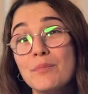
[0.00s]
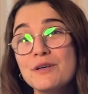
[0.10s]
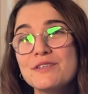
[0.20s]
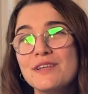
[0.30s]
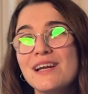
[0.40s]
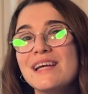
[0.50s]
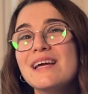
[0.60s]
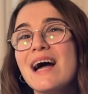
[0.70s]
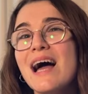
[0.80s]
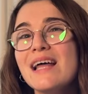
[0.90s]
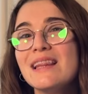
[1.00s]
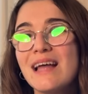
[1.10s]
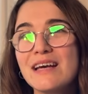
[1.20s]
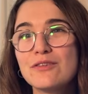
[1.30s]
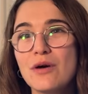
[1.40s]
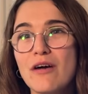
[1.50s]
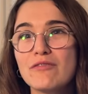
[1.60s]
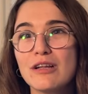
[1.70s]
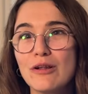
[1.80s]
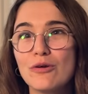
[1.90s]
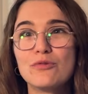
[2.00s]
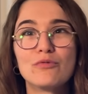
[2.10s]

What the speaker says: Personally, I like to have Claude